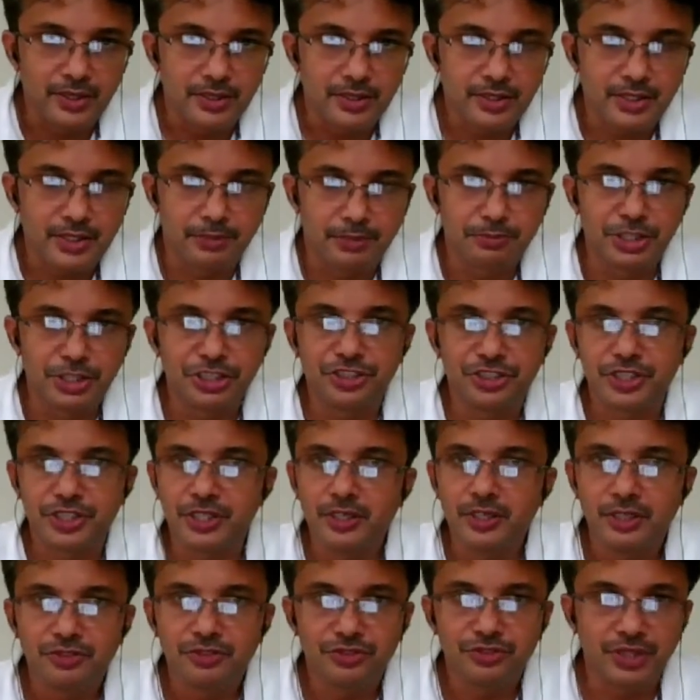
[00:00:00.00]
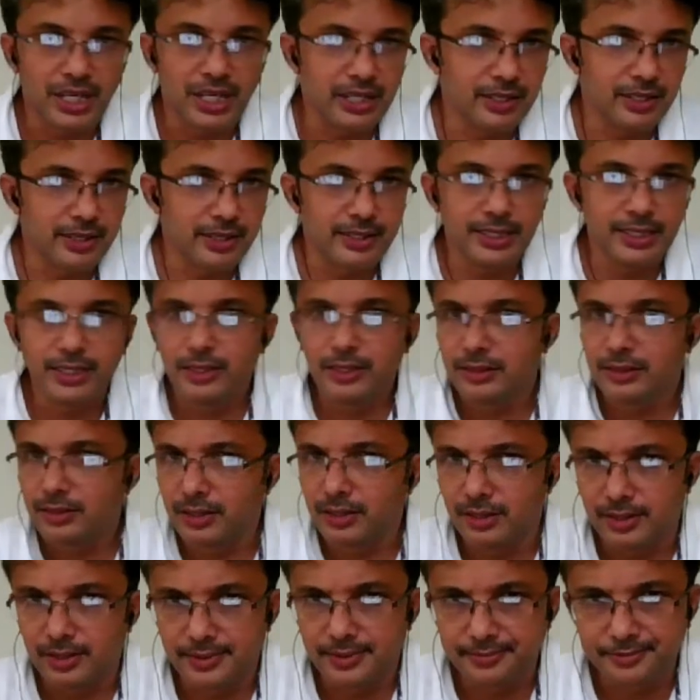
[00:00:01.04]
commission, salary,
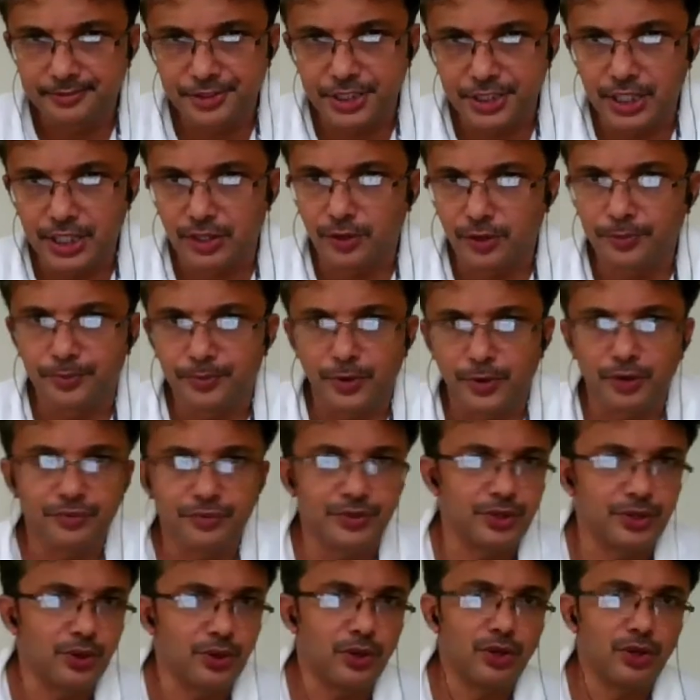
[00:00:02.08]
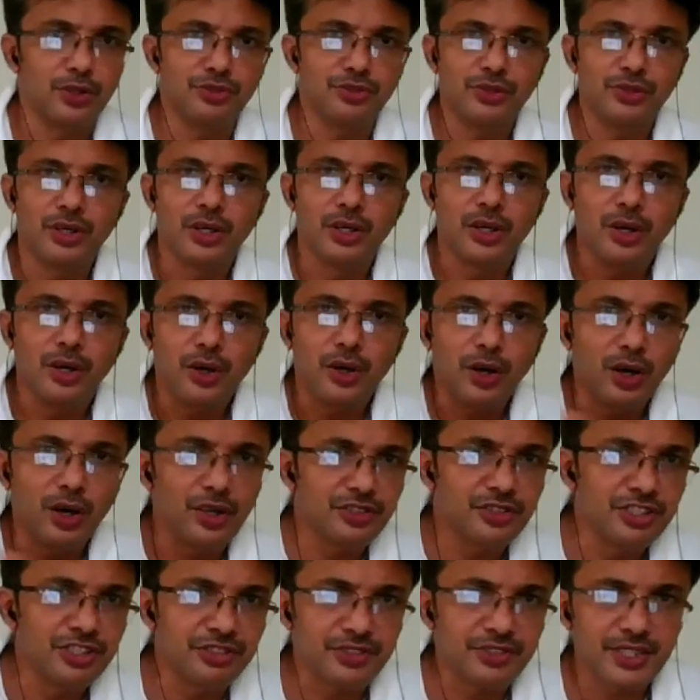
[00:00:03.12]
share of profit or loss. All
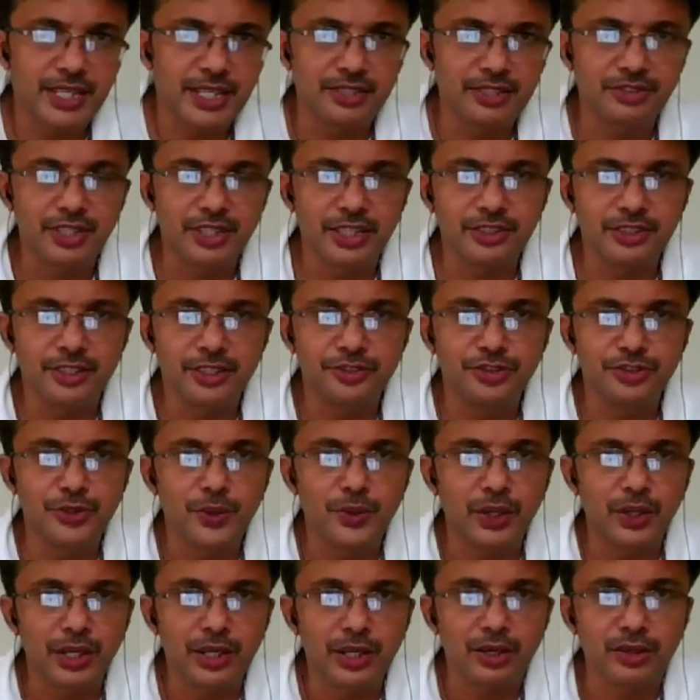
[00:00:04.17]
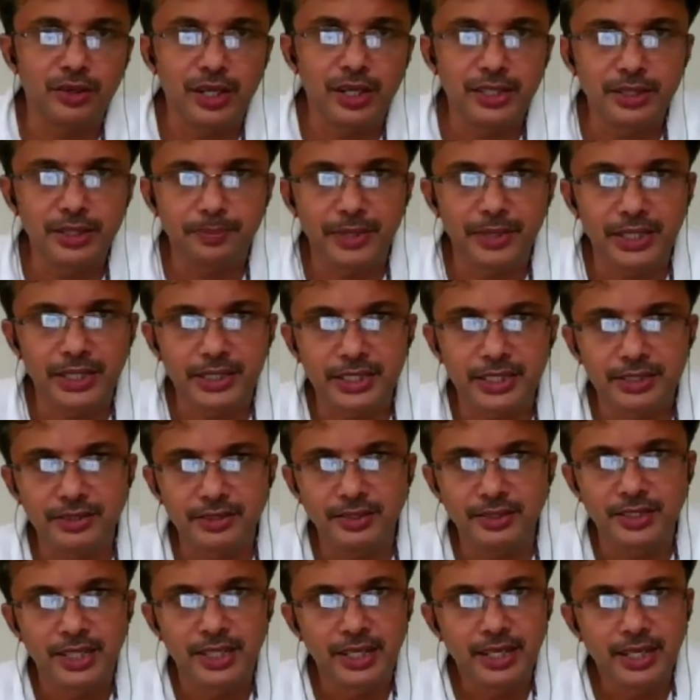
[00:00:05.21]
these transactions you will record in the
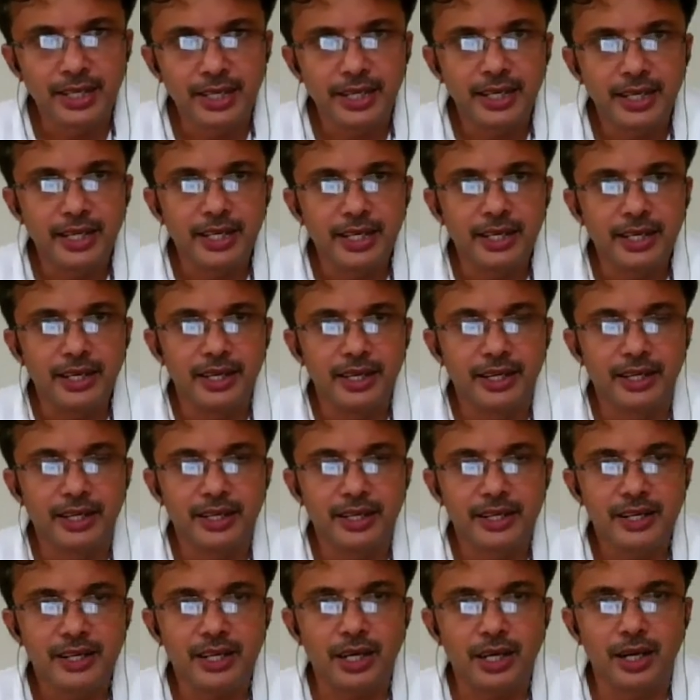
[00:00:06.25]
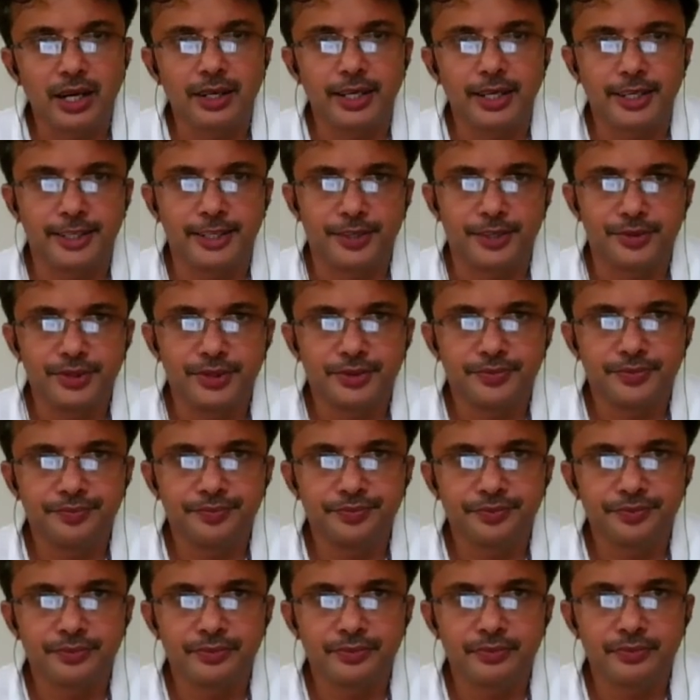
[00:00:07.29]
partner's current account.
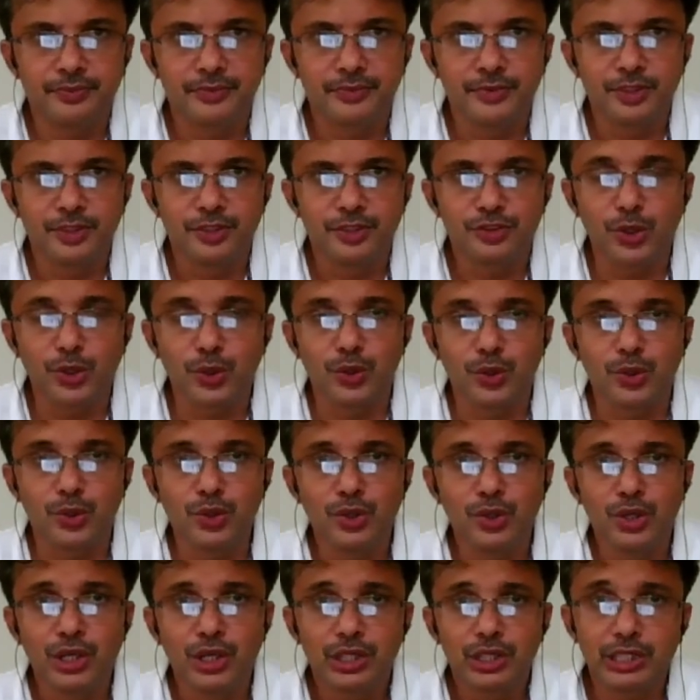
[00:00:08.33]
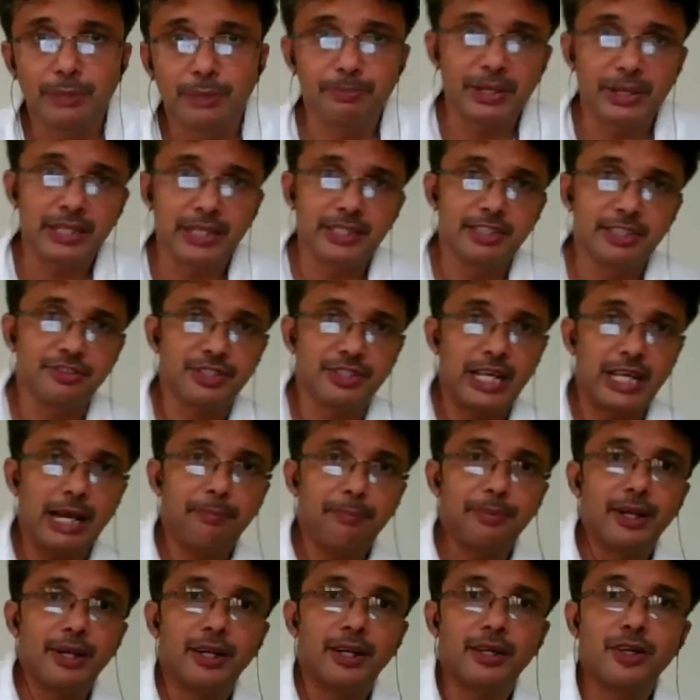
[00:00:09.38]
So the partner's
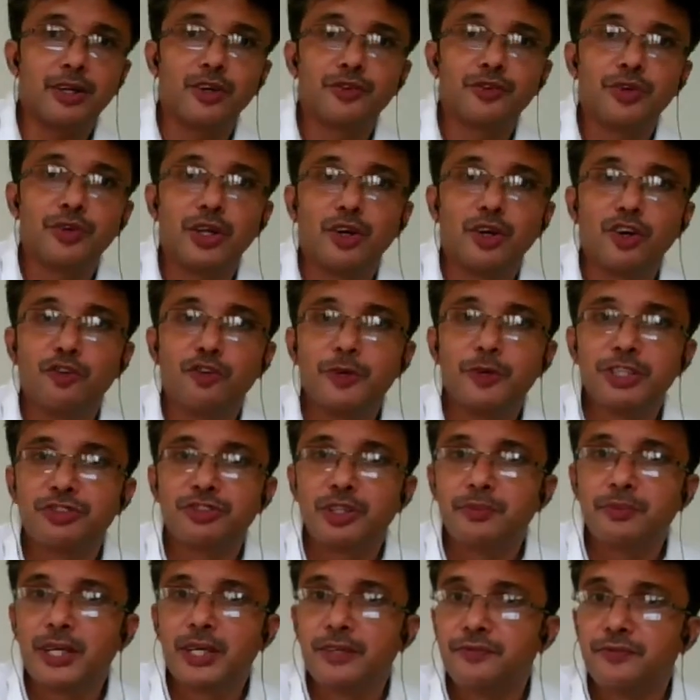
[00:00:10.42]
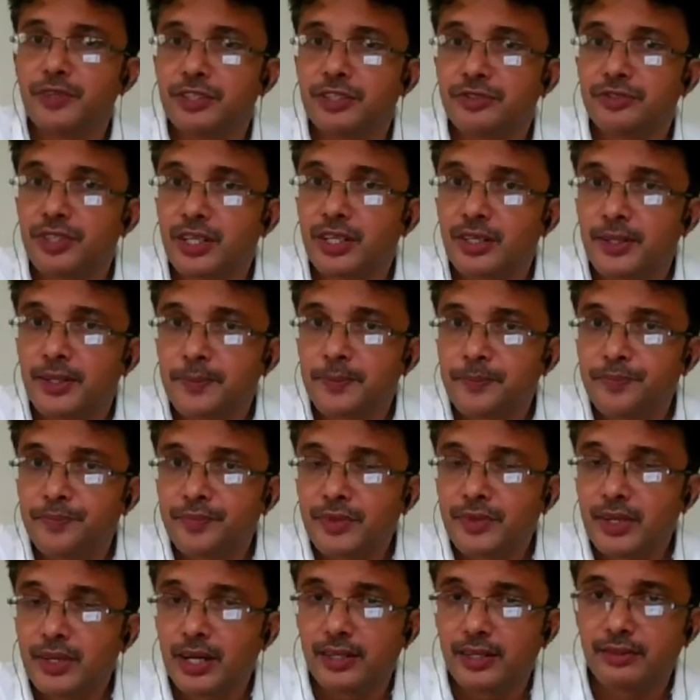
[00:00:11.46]
capital account will always remain fixed,
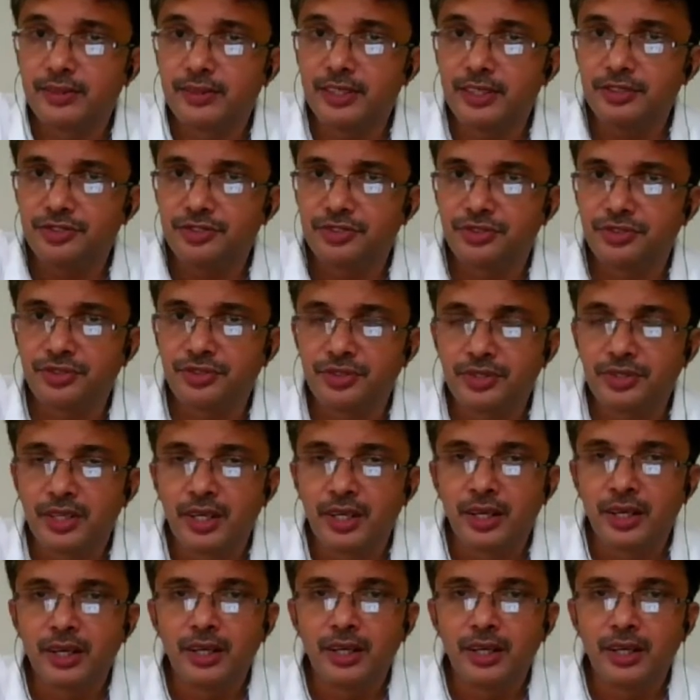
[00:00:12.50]
and this